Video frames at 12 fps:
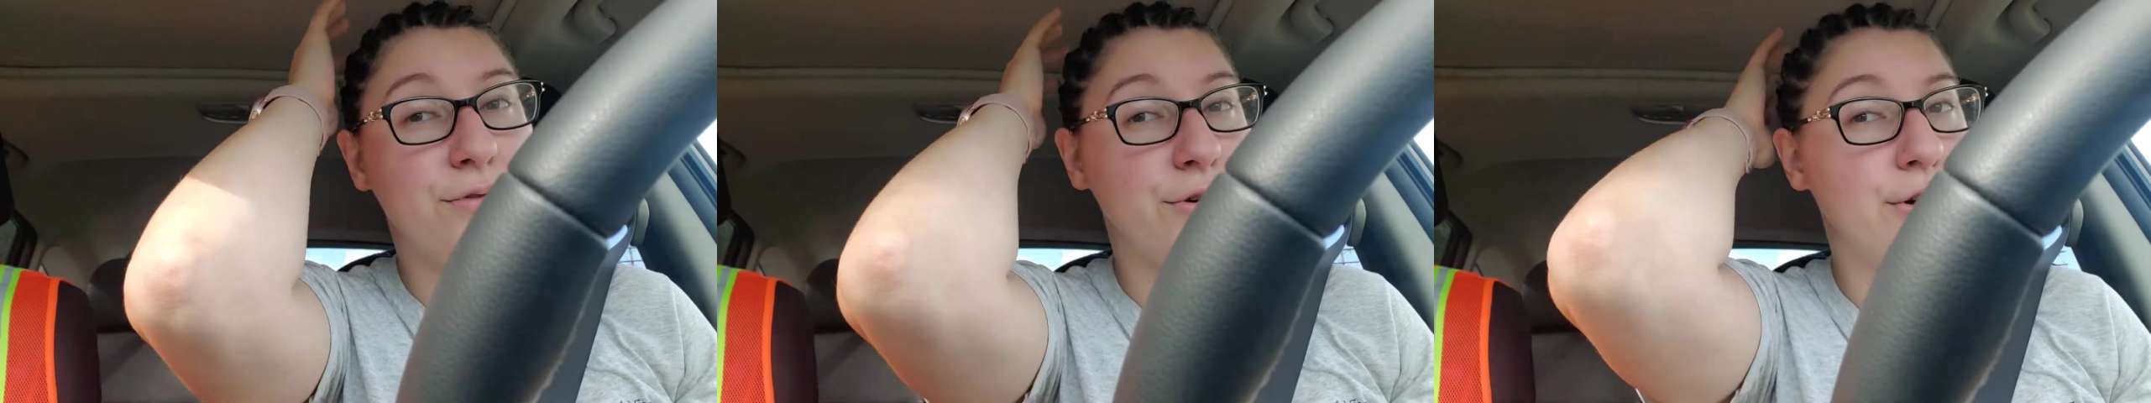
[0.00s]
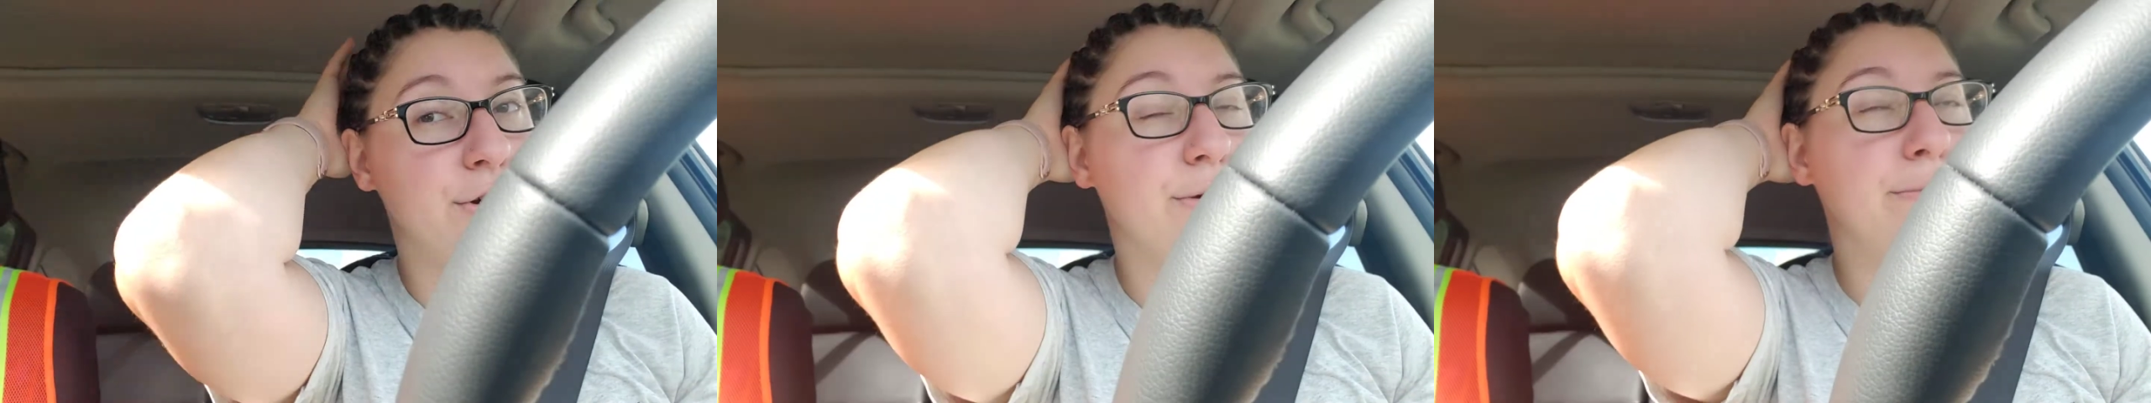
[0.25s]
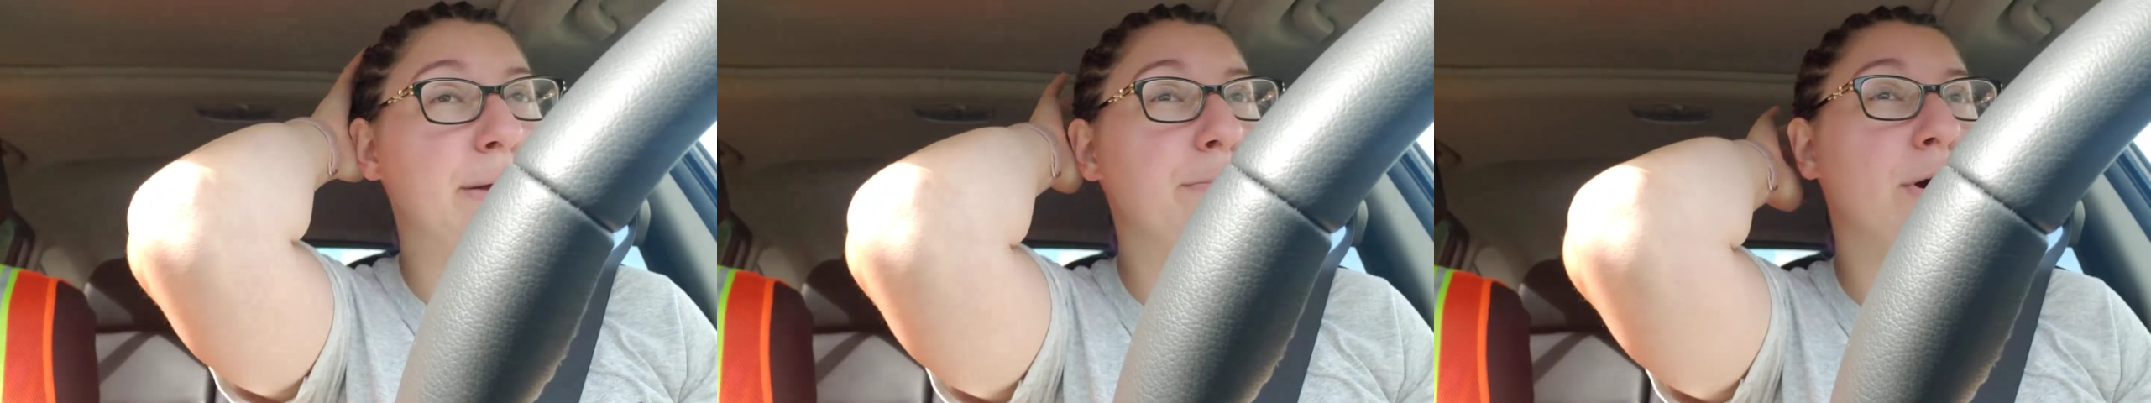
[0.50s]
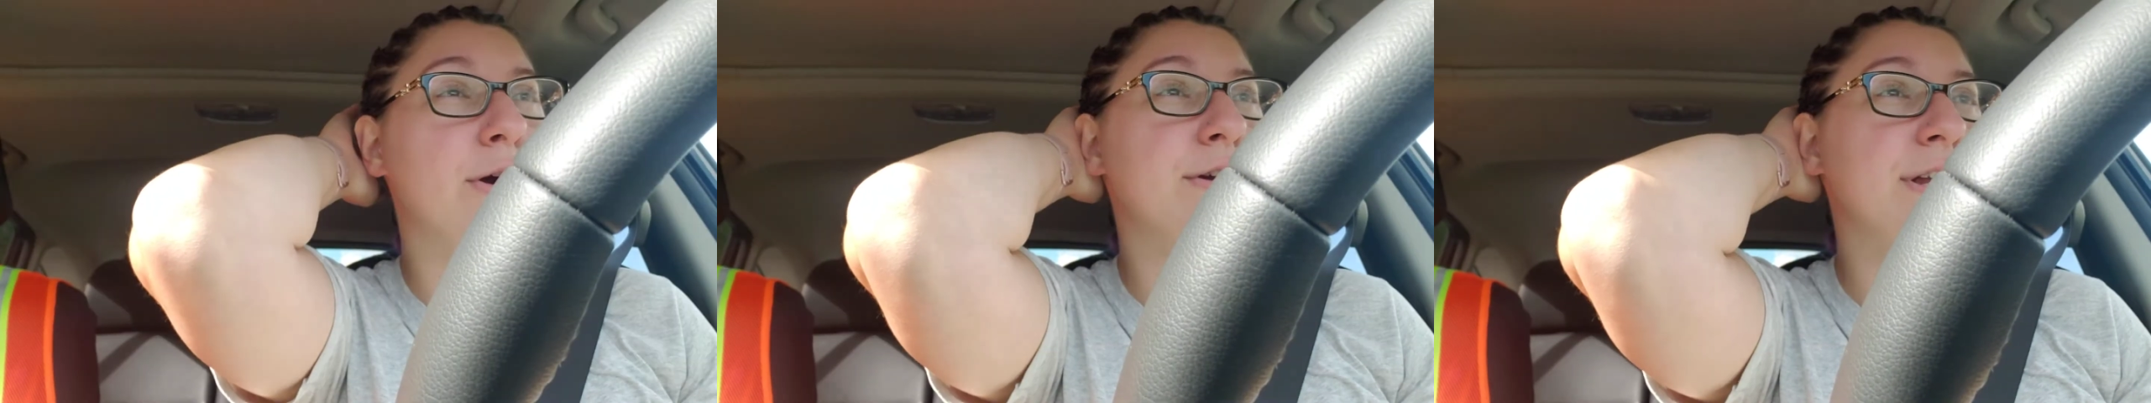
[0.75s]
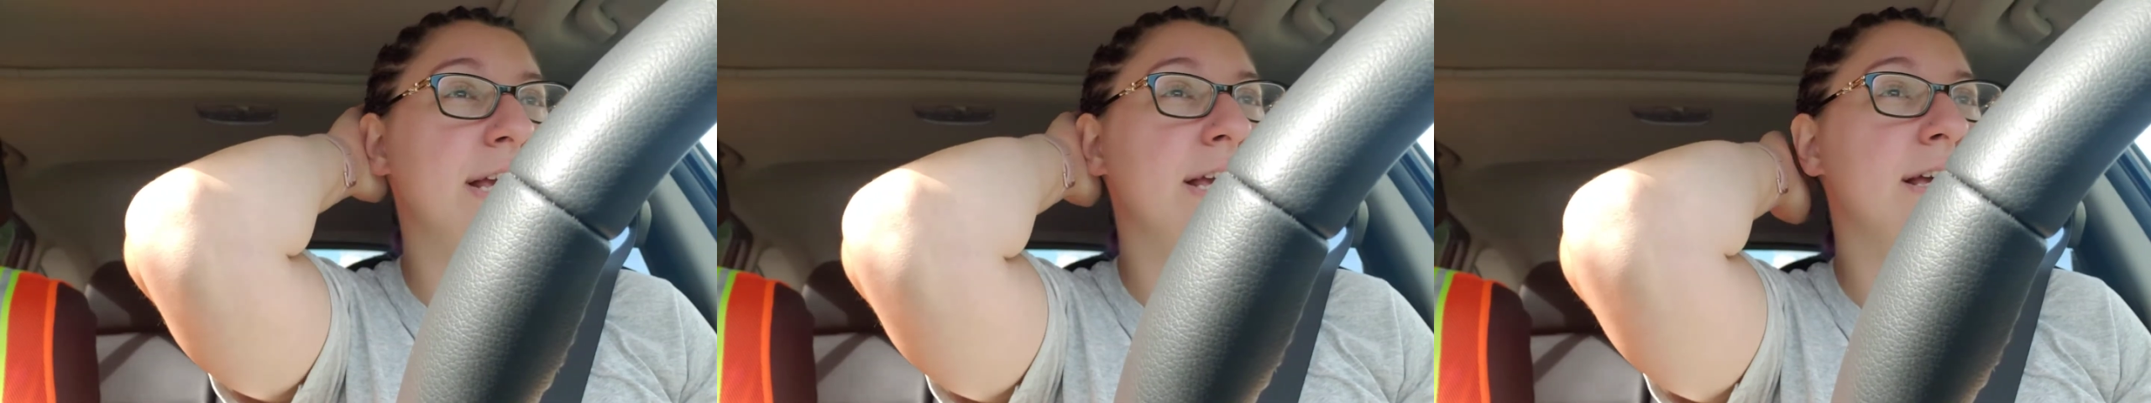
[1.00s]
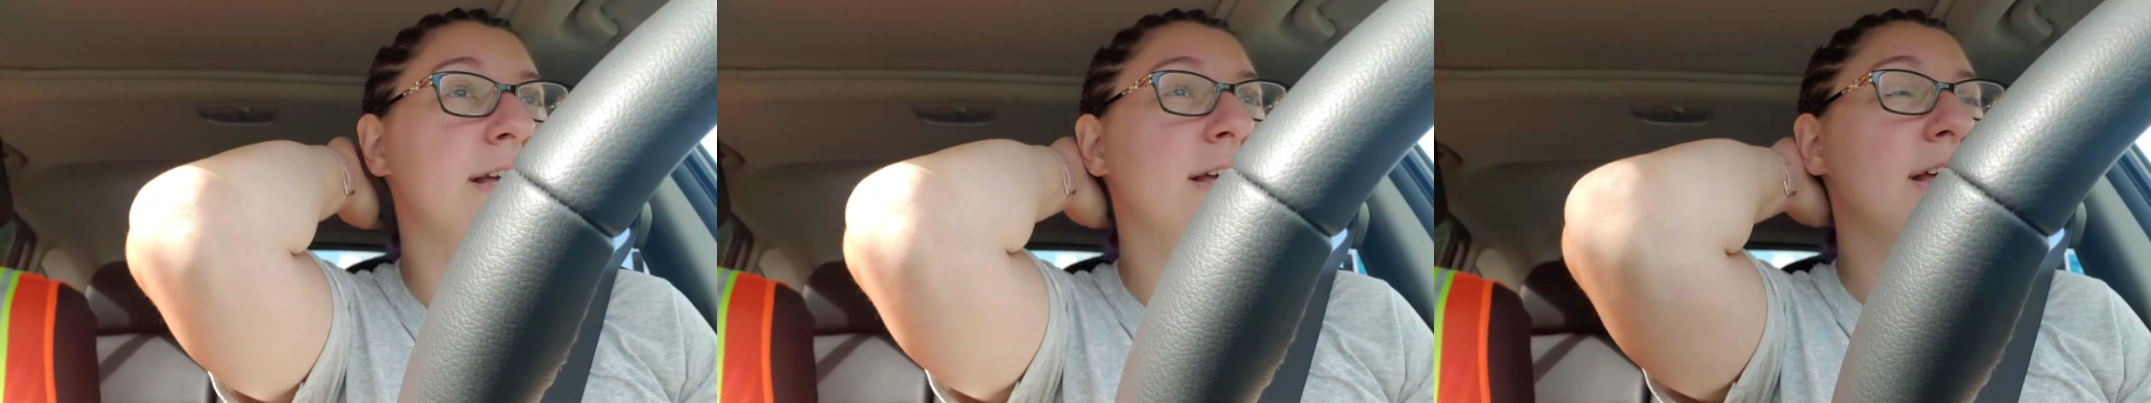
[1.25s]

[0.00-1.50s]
for my party.